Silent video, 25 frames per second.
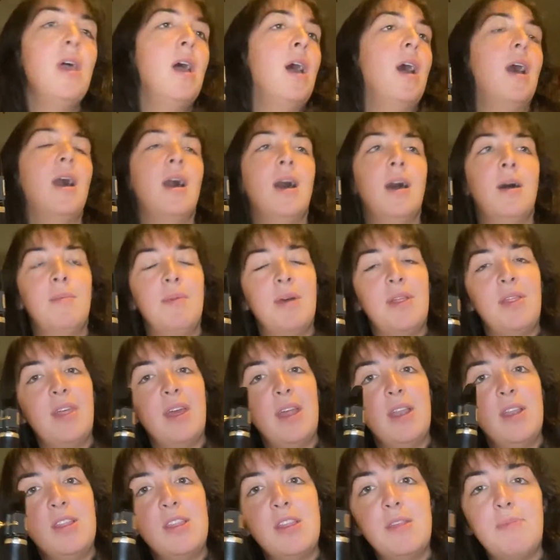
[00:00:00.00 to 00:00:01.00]

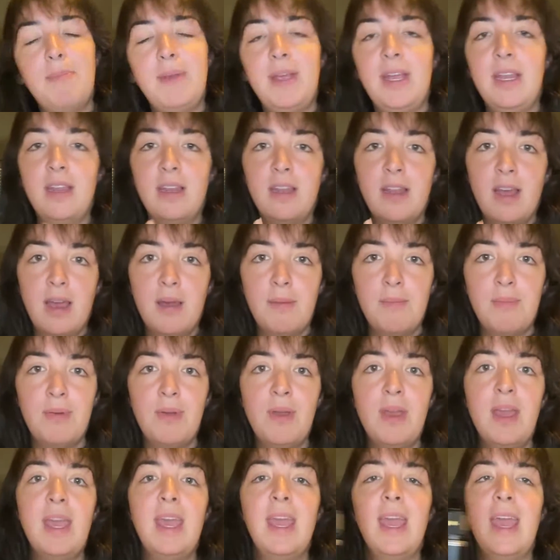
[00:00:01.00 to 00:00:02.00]
then speed it up.
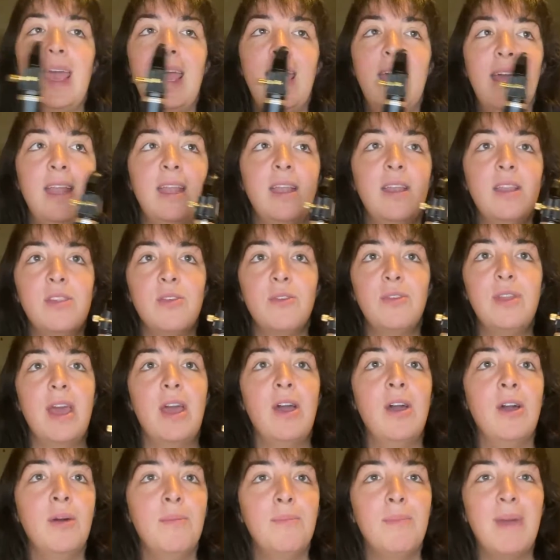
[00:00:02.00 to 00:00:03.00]
And so
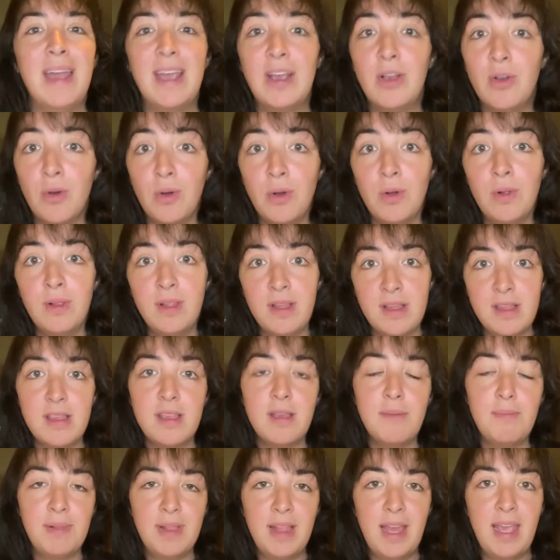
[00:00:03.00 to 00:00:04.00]
now my goal is
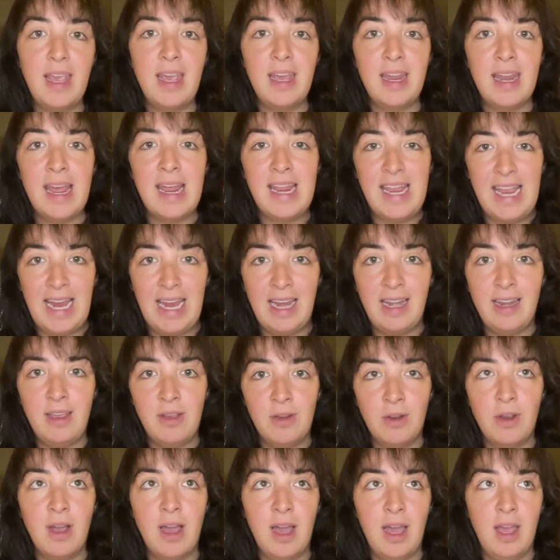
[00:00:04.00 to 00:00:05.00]
to play it at 80
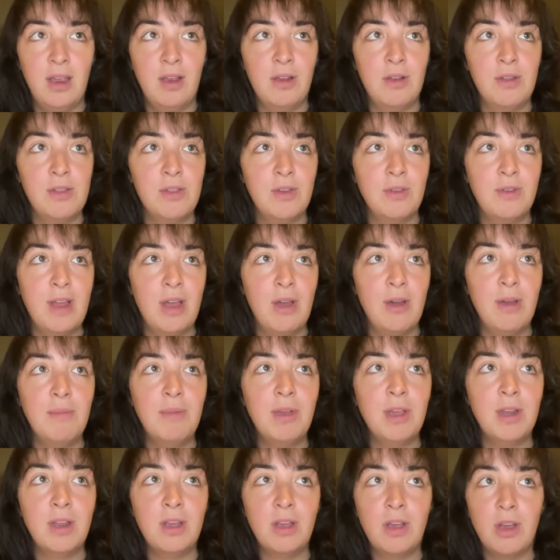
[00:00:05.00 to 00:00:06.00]
or higher. So now
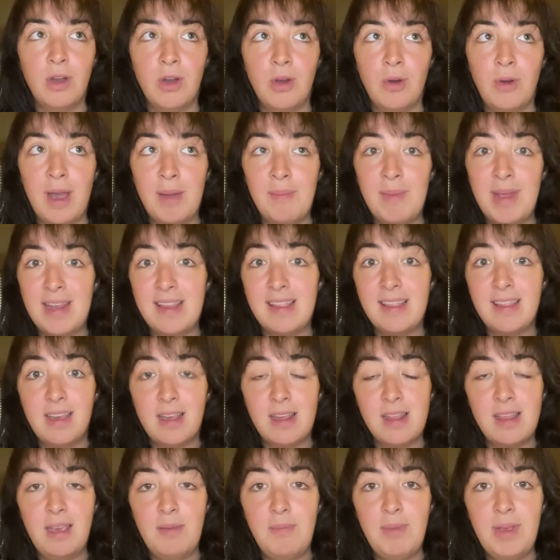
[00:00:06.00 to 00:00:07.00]
I'm at
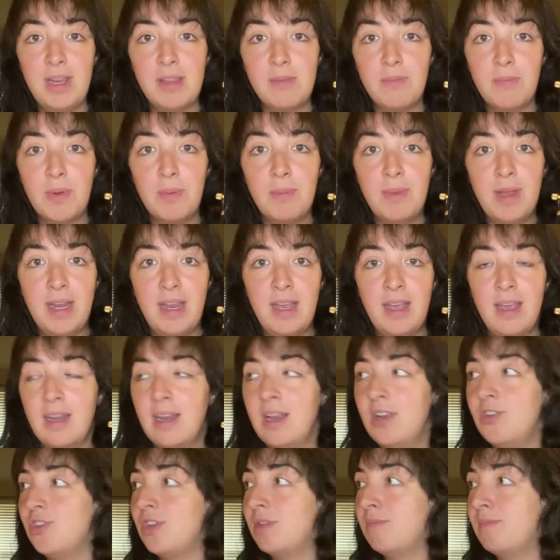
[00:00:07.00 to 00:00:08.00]
60 beats per minute and
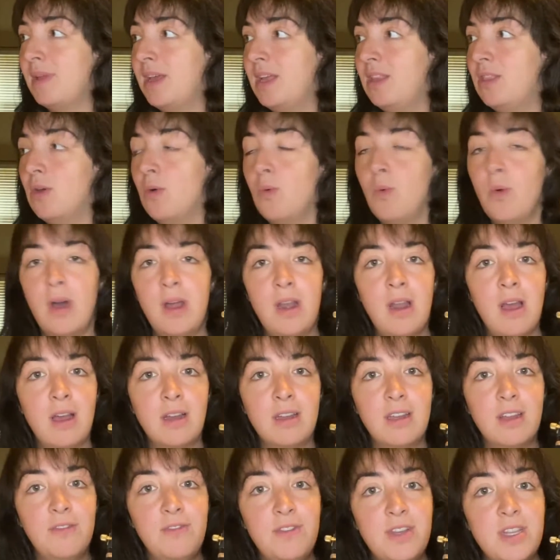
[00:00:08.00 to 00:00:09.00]
I just played the 1
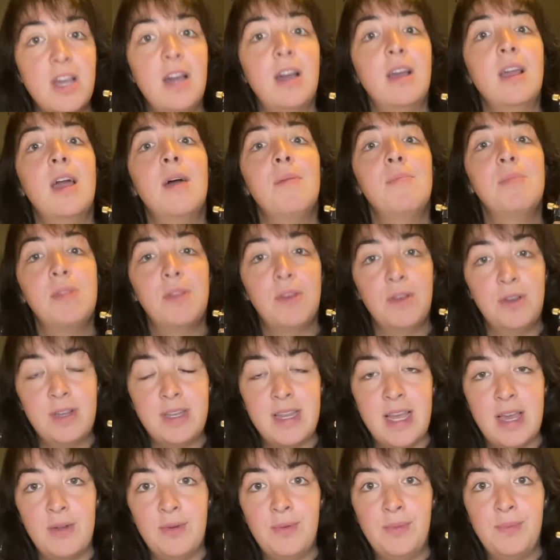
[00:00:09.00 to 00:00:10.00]
octave tongue up, slurred
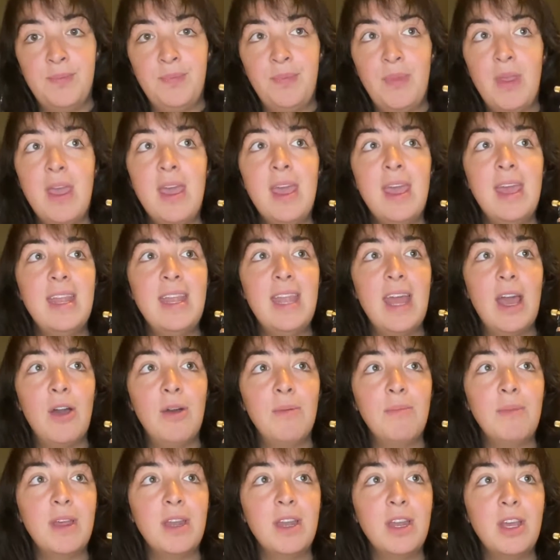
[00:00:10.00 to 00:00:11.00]
down. Now
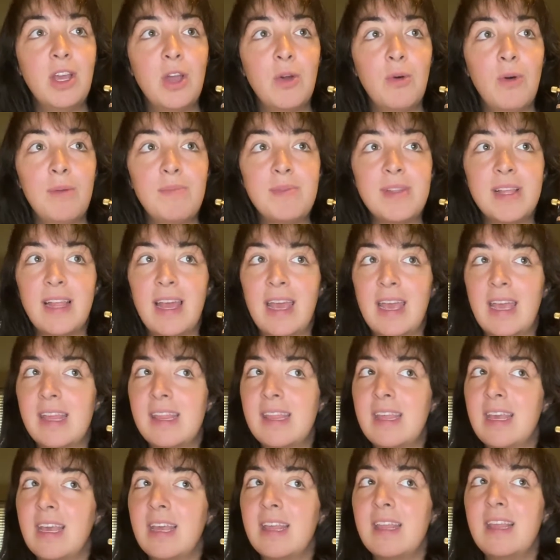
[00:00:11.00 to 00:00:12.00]
I'm gonna go up to like
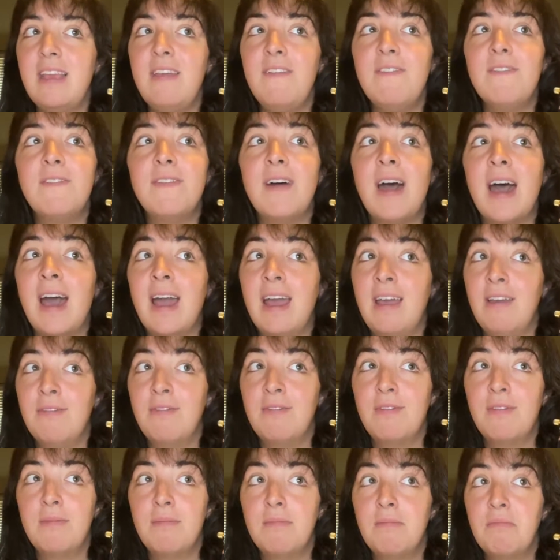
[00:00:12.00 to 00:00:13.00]

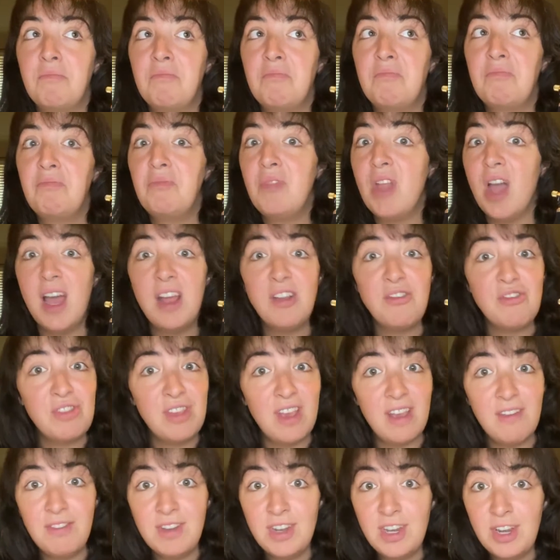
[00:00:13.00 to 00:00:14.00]
65. Not
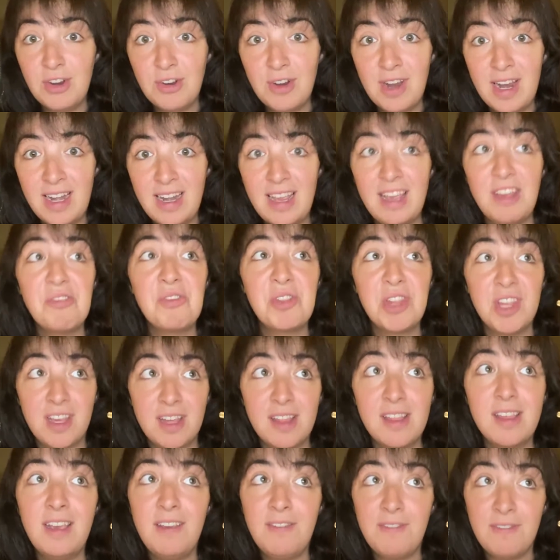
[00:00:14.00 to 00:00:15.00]
70 or 80,
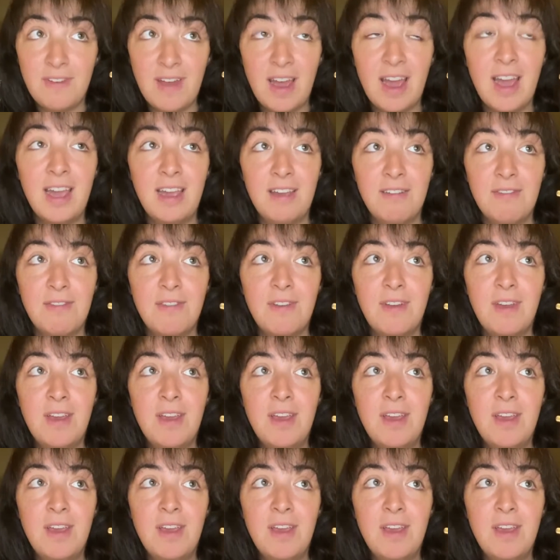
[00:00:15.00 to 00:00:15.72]
65.